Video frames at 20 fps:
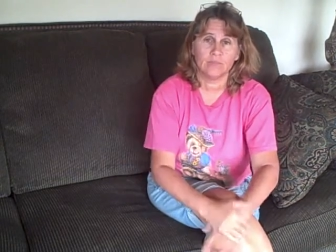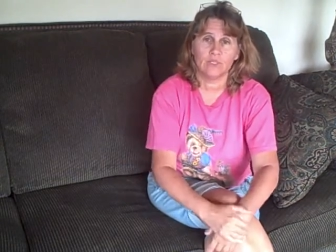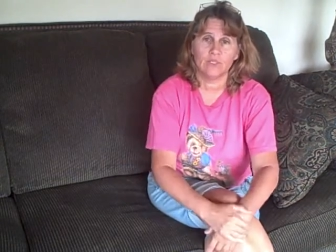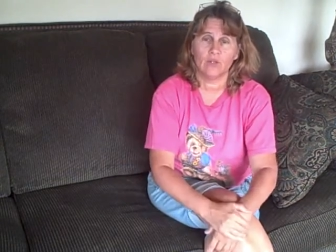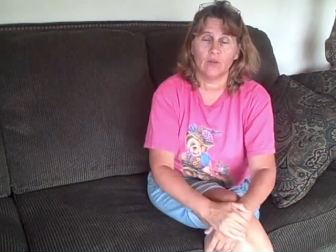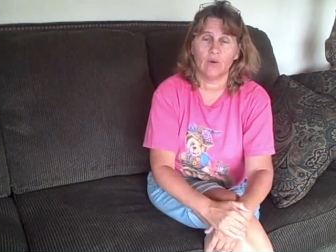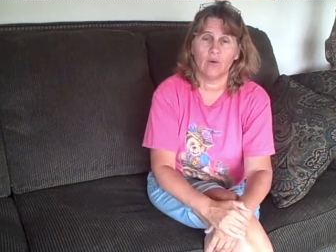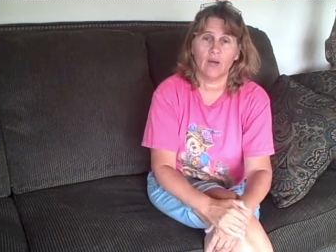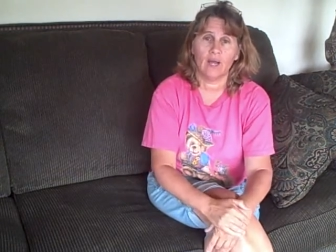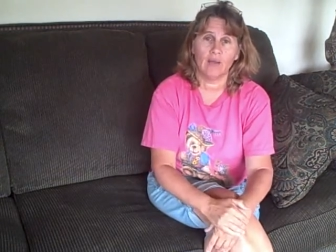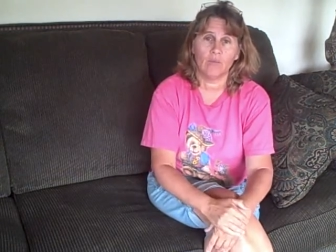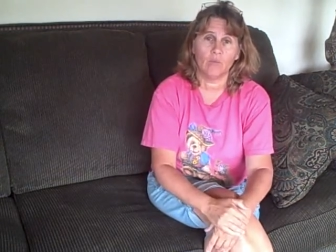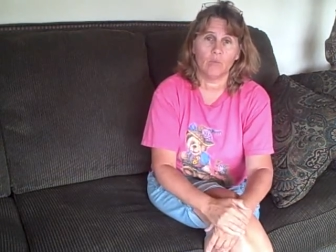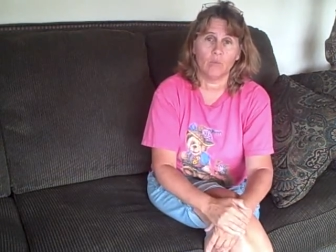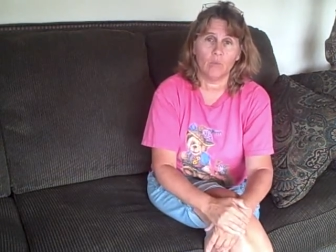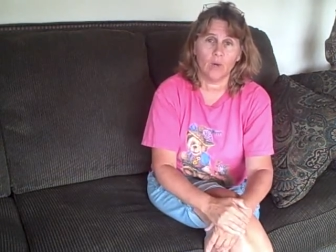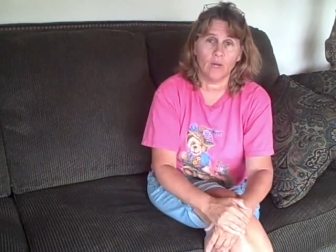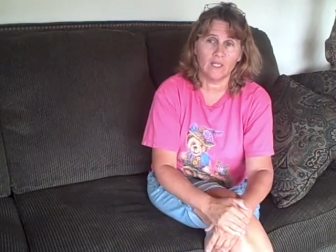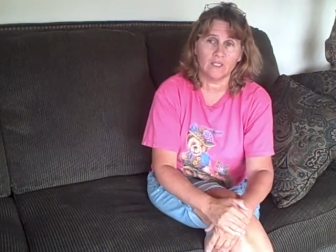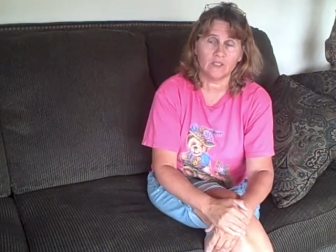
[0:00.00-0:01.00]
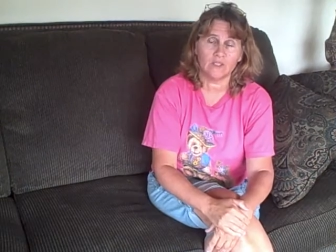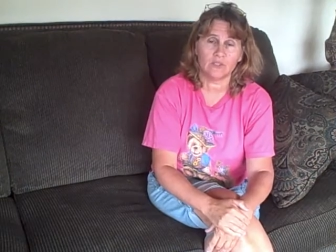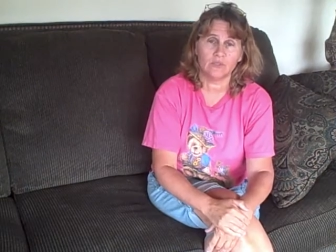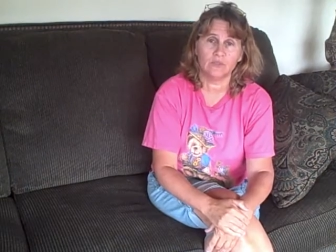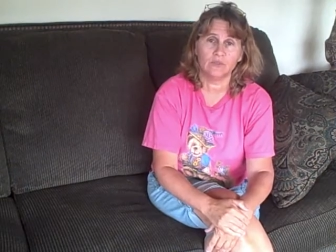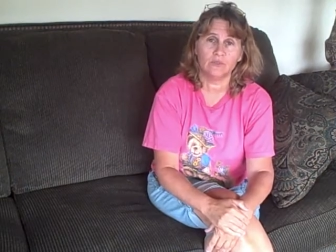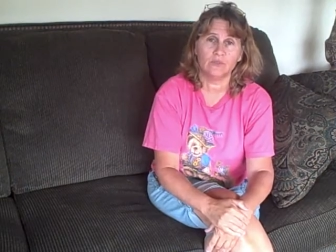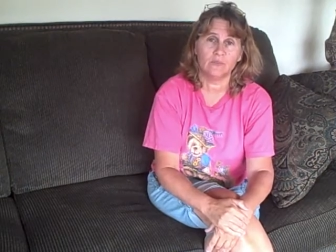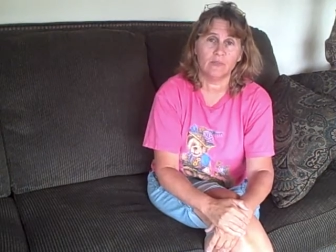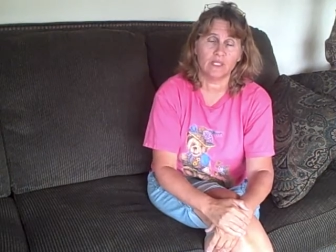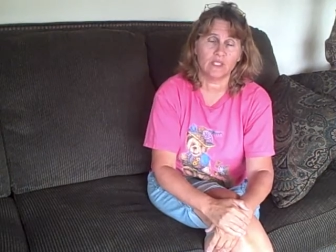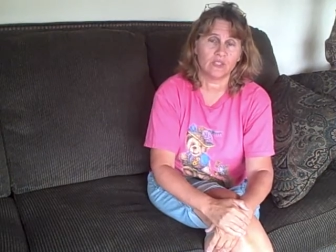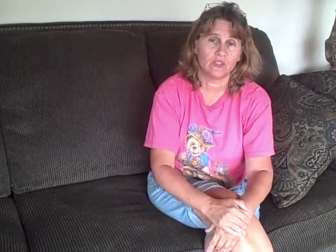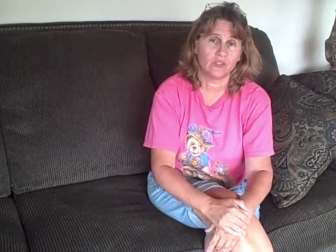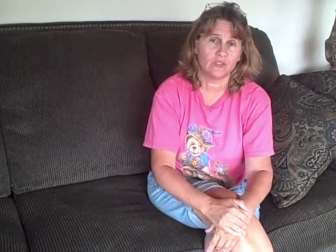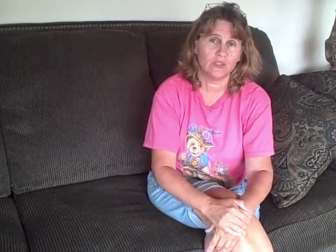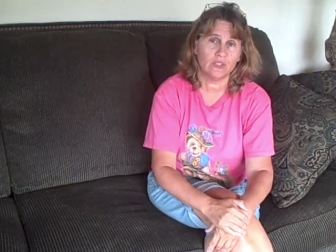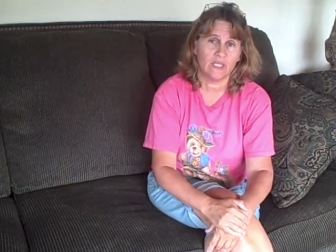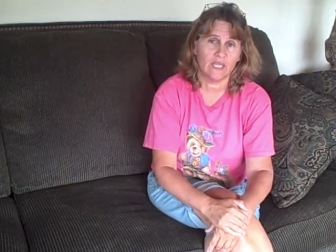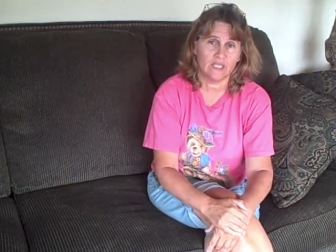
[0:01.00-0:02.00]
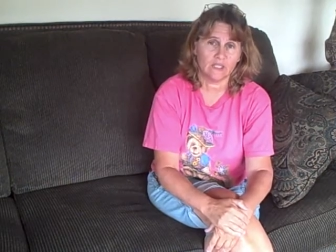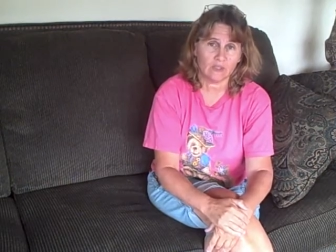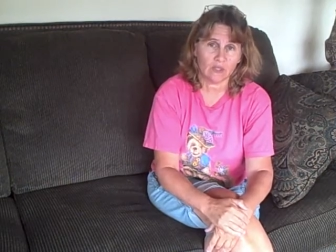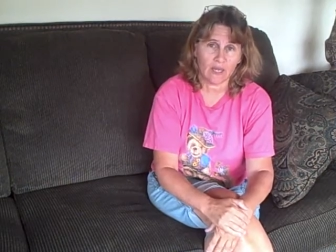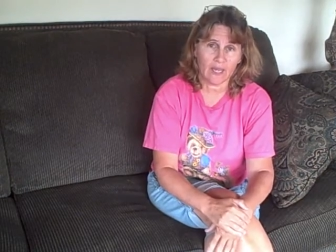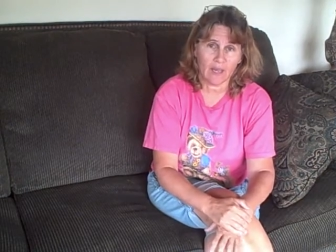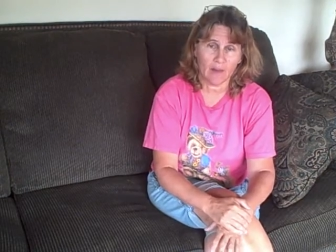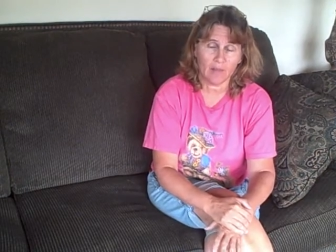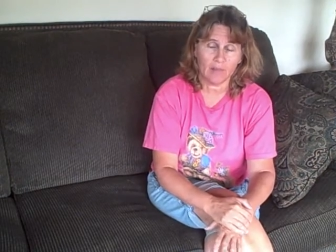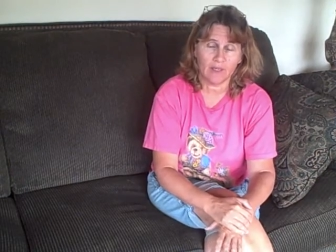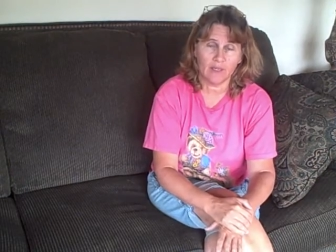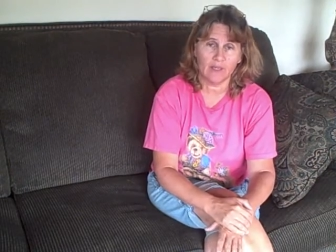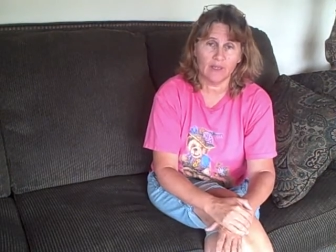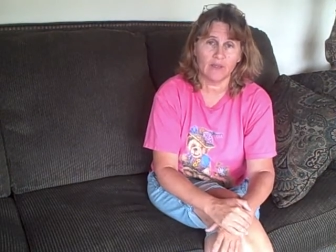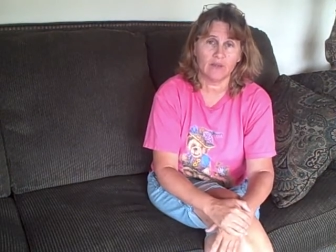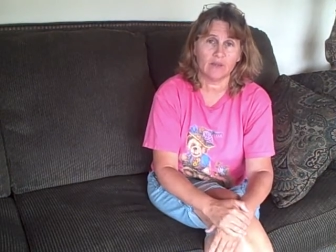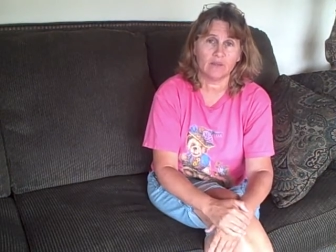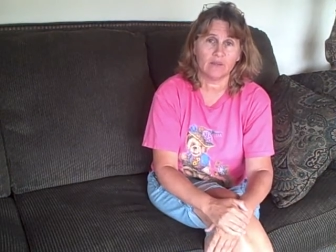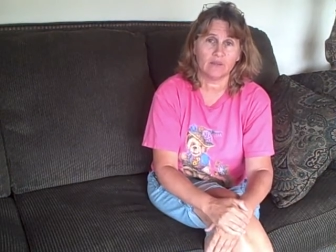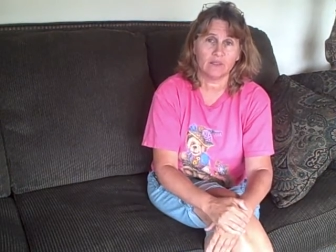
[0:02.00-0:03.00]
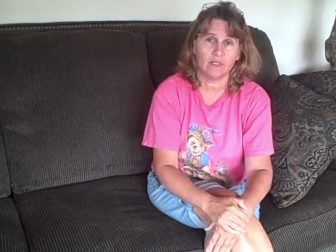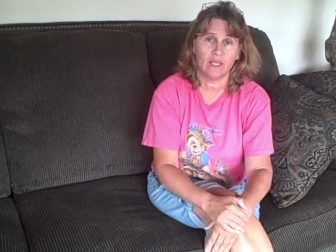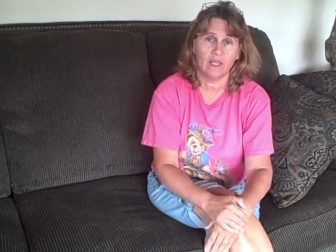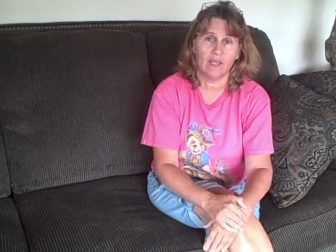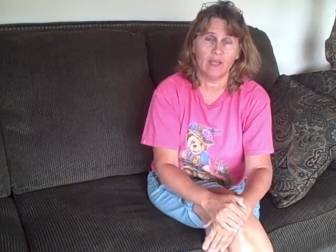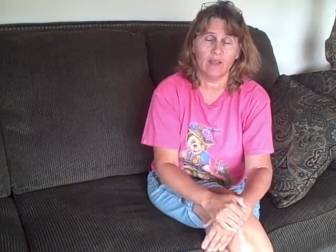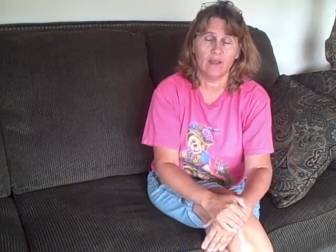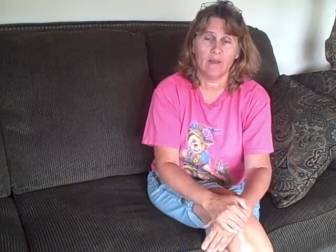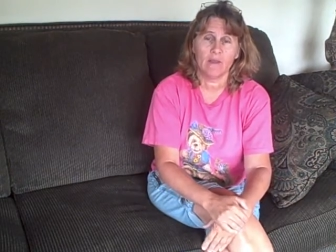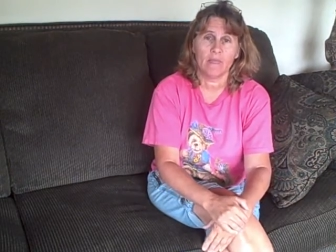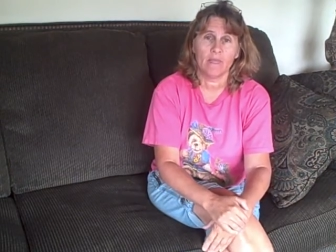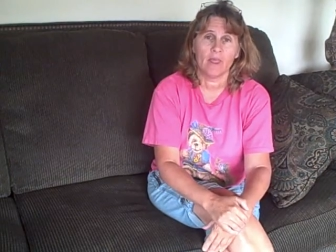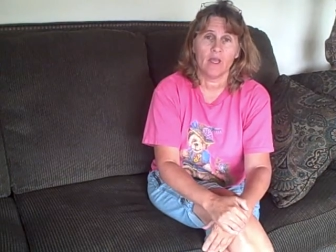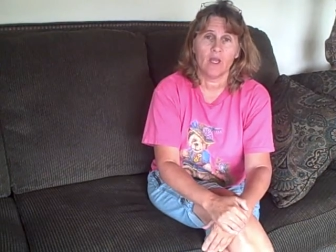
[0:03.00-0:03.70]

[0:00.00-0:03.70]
you know, I want to make sure you guys are happy here. Okay.